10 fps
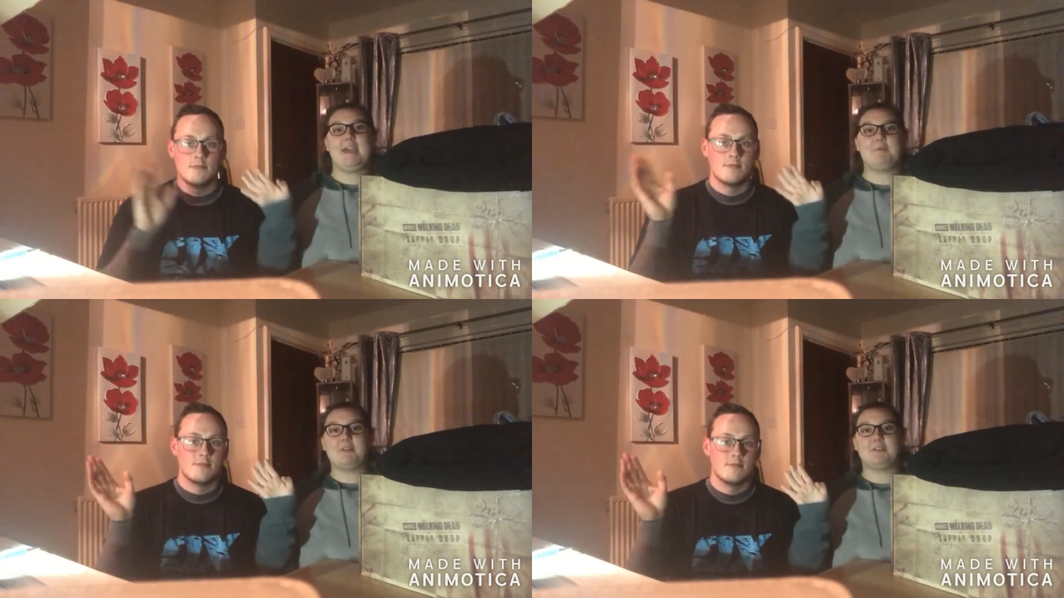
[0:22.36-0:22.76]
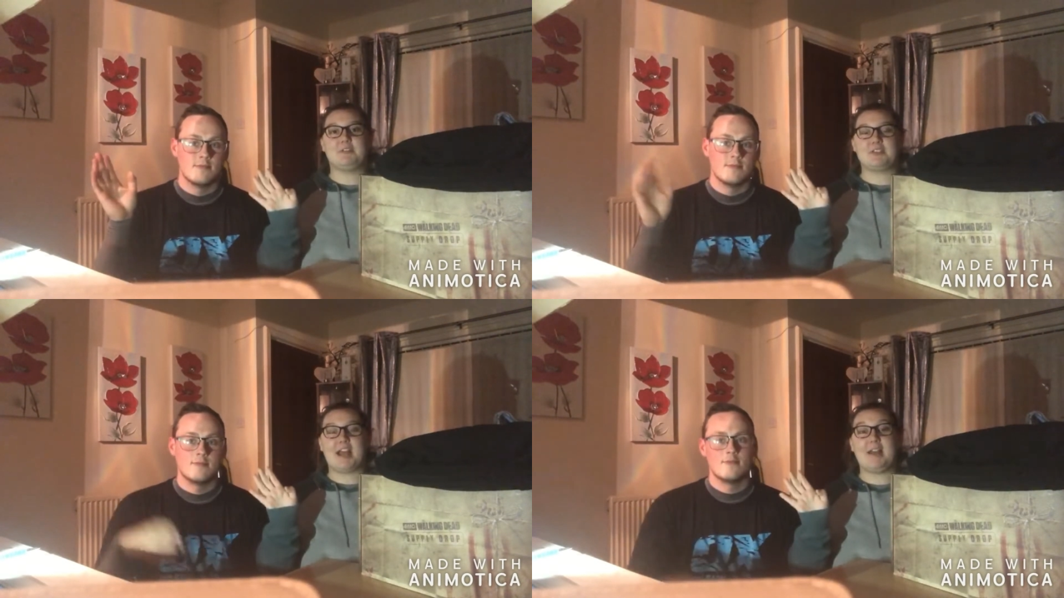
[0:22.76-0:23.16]
Speaker 1: want
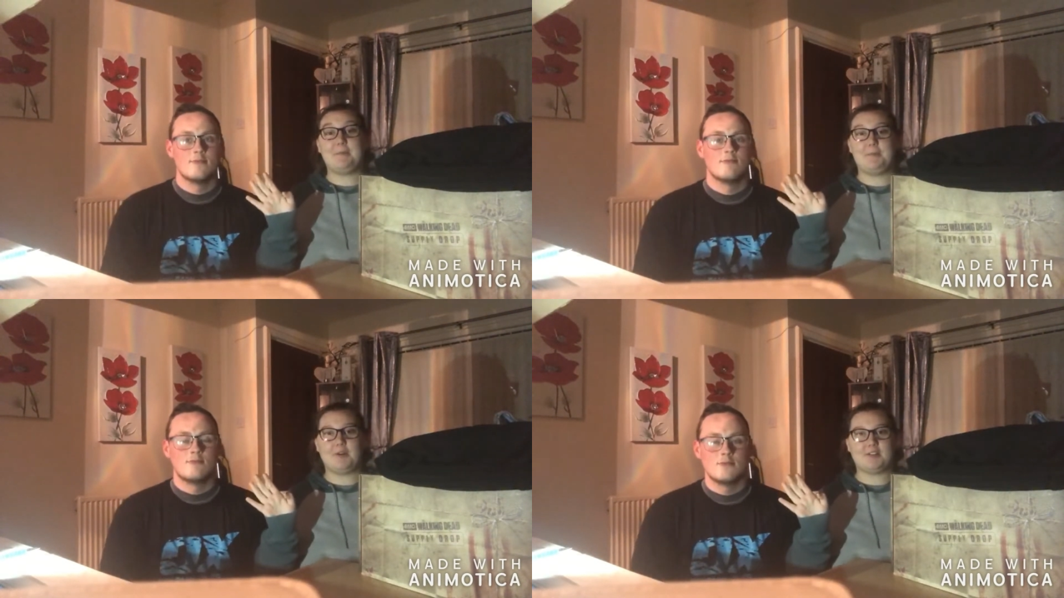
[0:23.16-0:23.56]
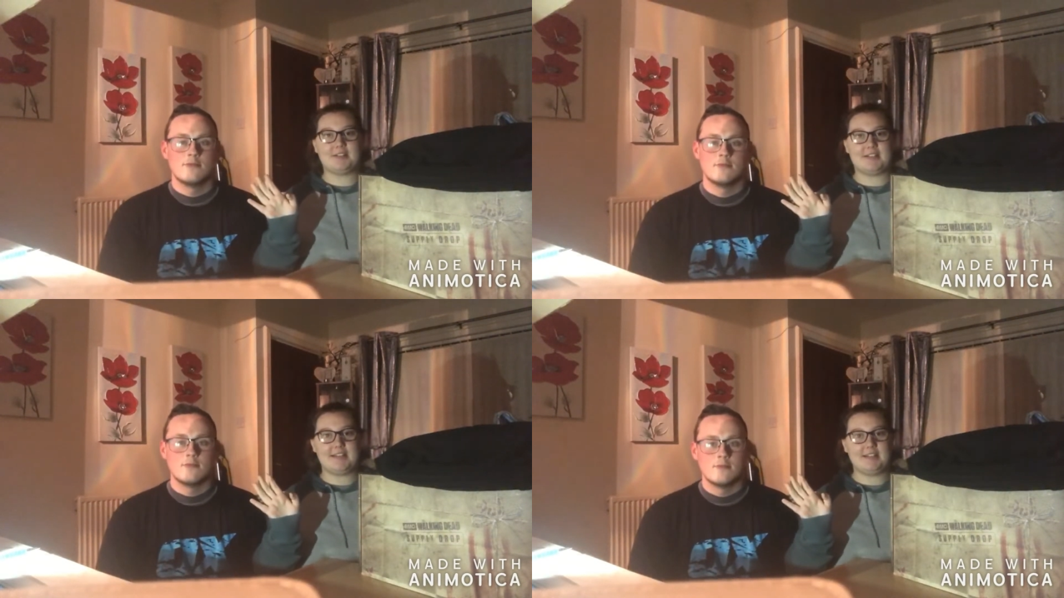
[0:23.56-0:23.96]
to share
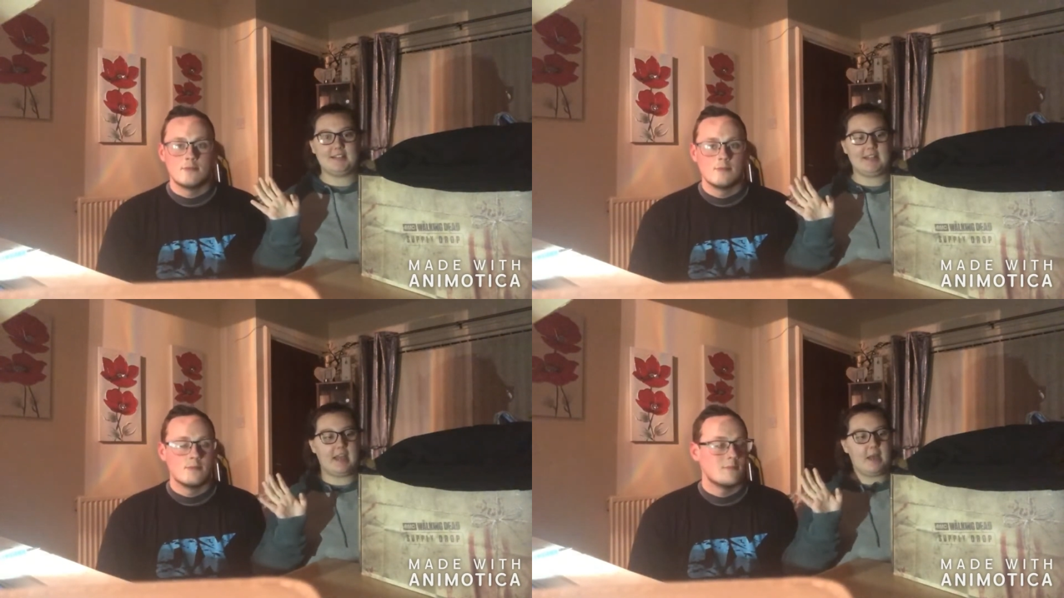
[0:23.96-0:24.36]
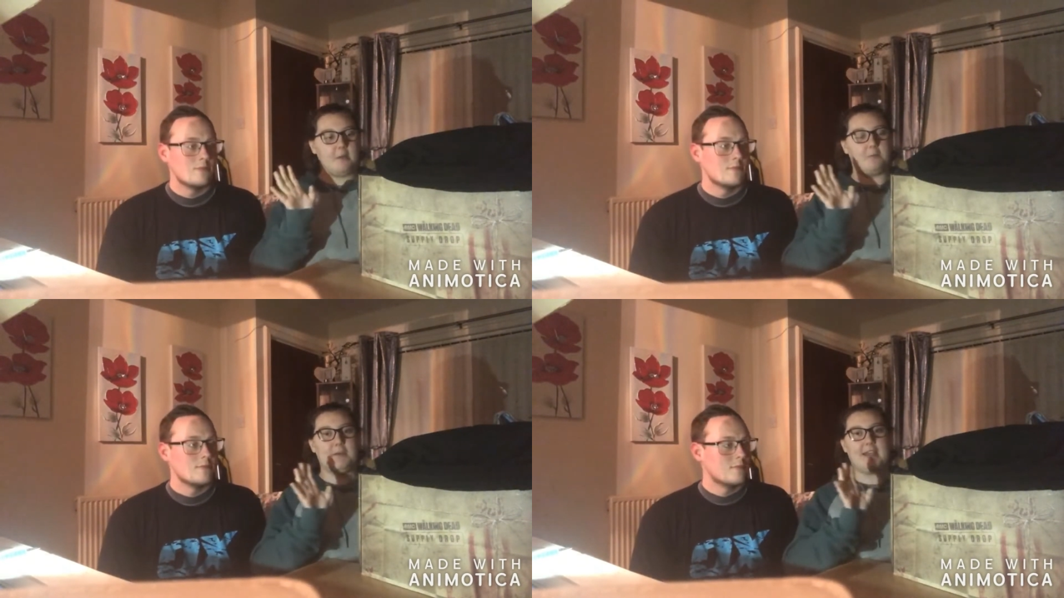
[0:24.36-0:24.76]
unboxing?
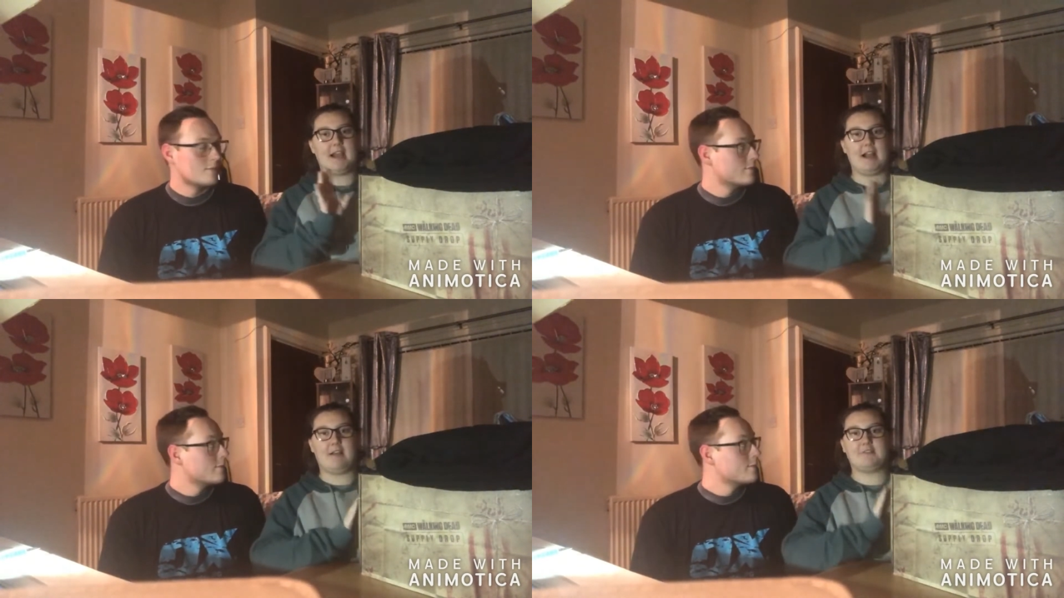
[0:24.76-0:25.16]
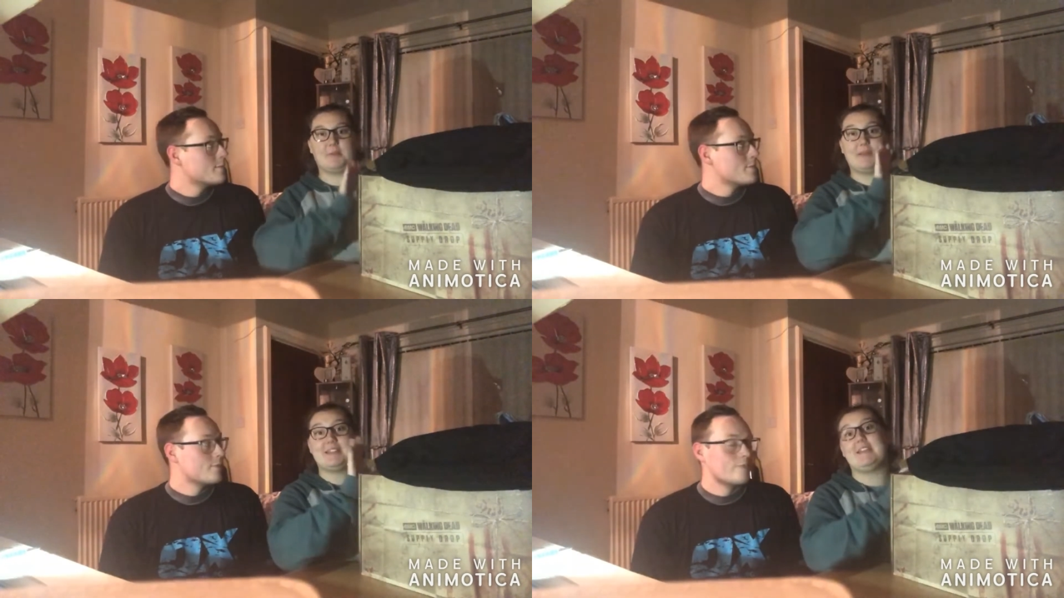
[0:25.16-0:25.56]
We have
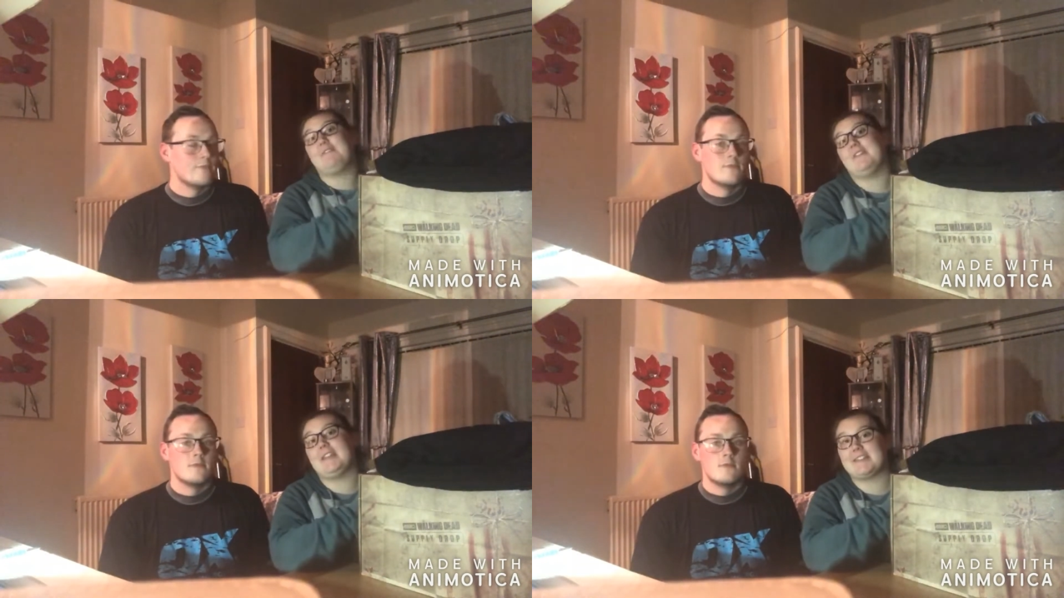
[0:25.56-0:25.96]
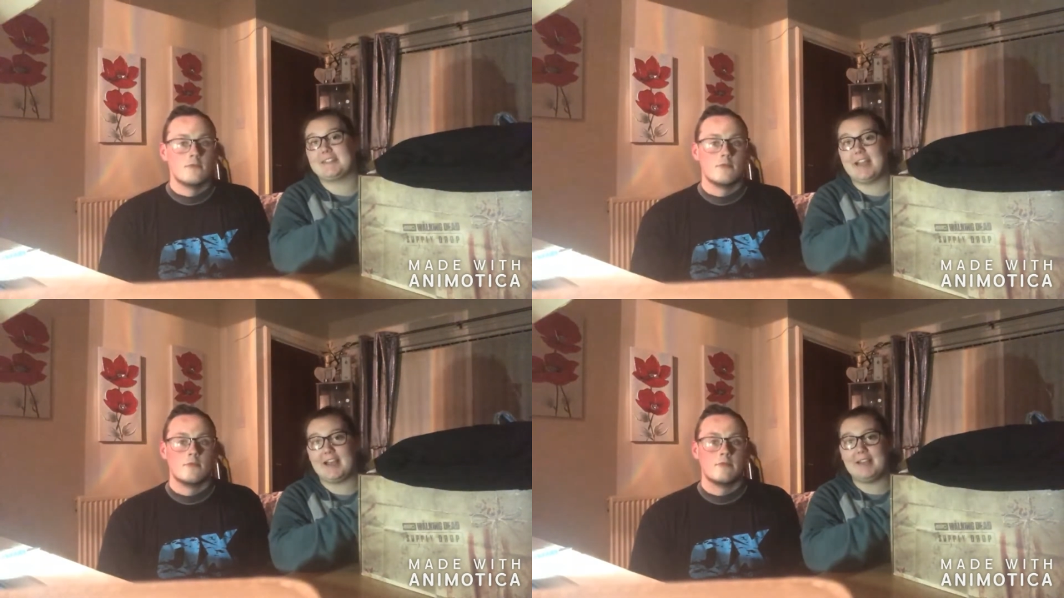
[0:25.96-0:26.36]
something different this
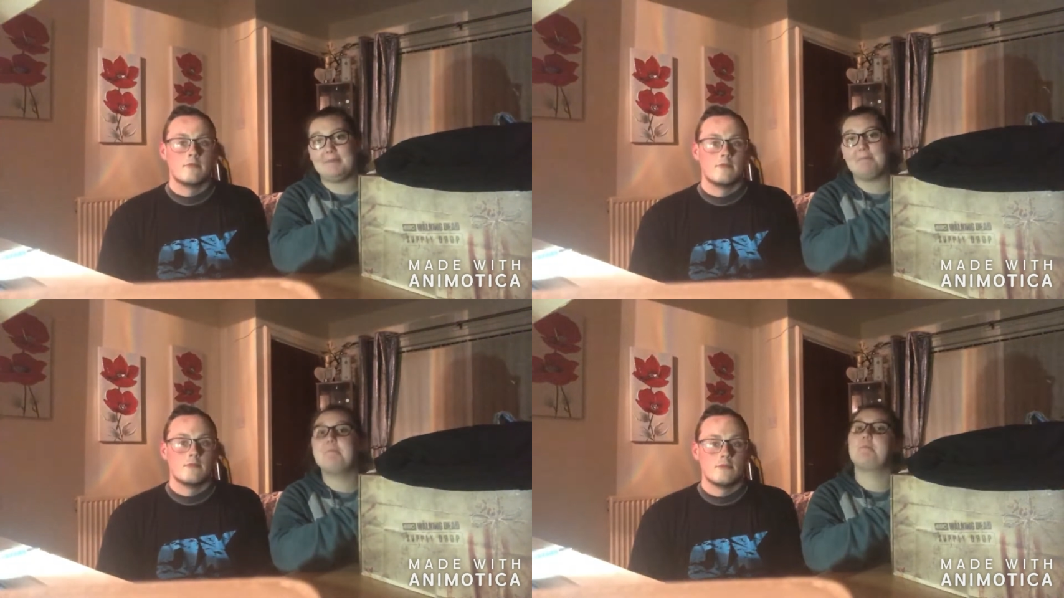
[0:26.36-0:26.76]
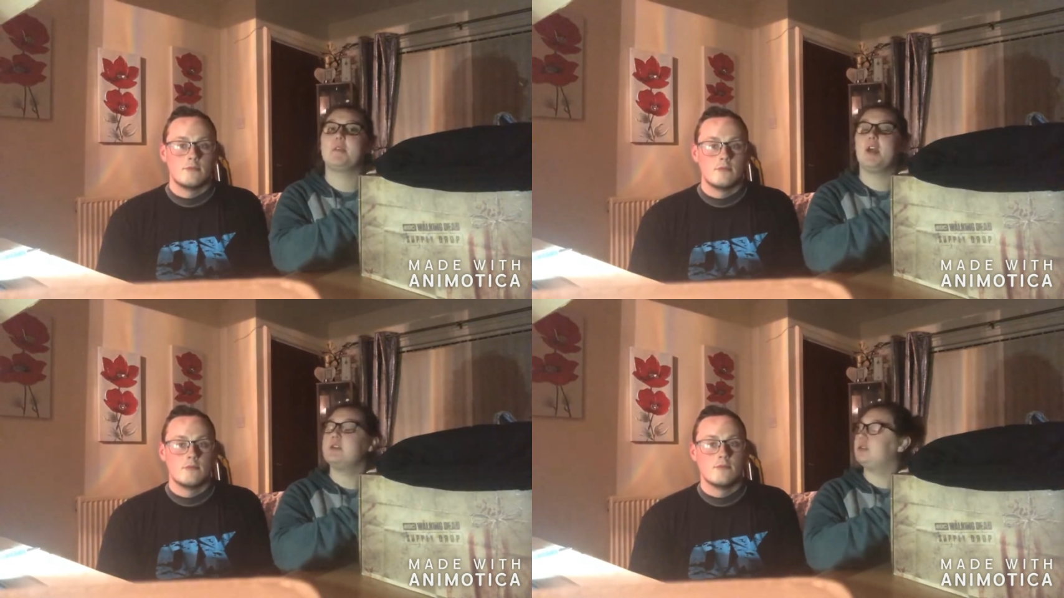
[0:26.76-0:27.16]
time.
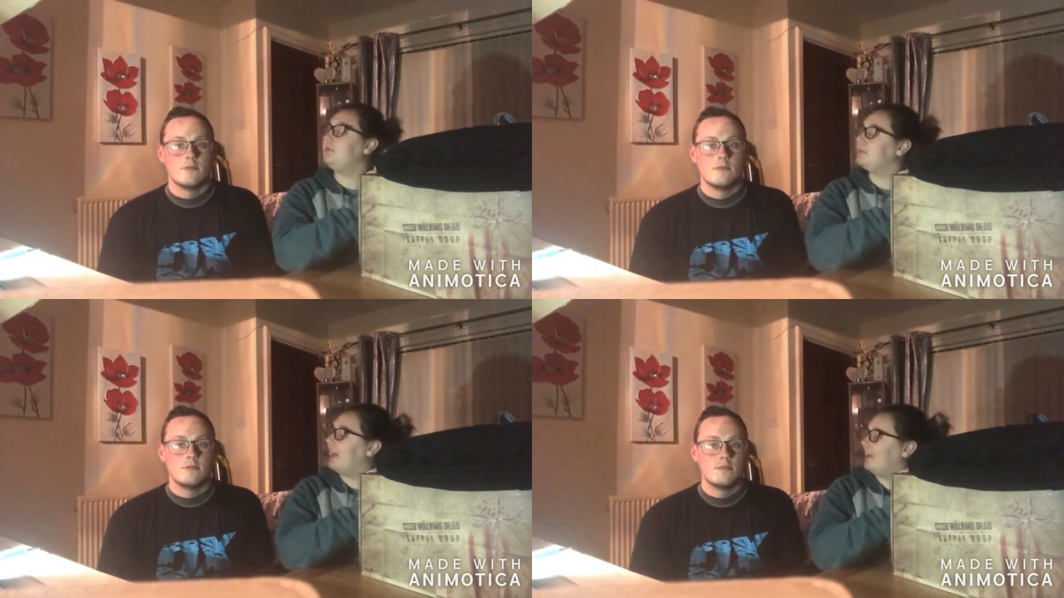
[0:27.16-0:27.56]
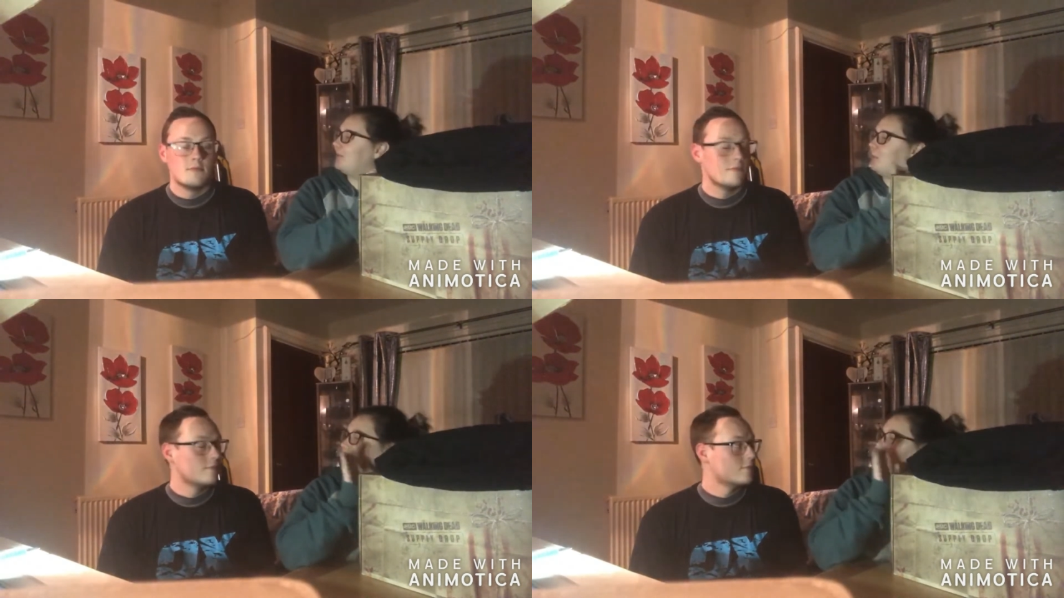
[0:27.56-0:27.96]
Do you tell
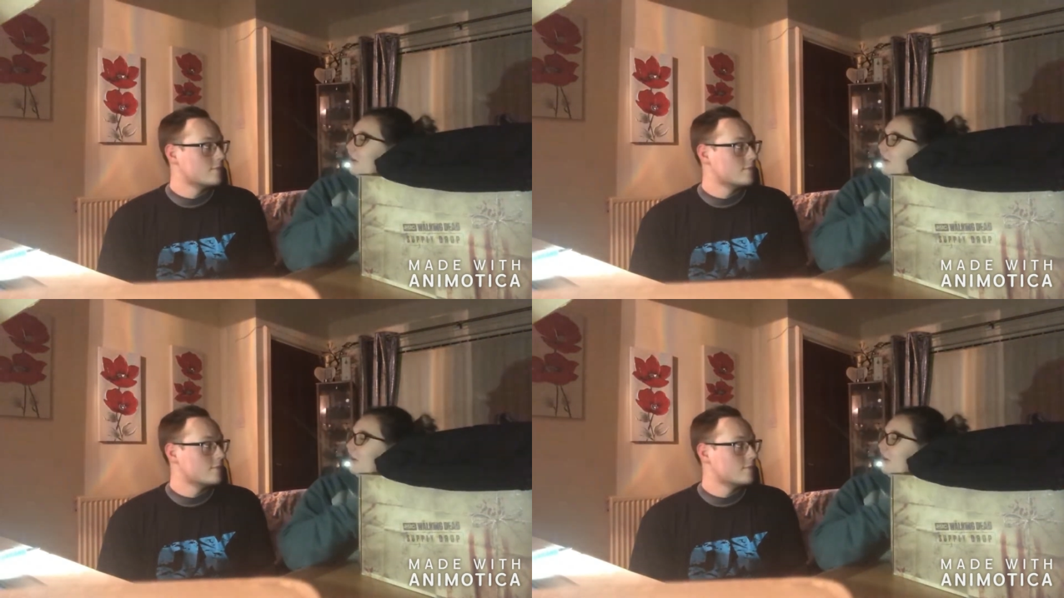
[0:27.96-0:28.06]
us what we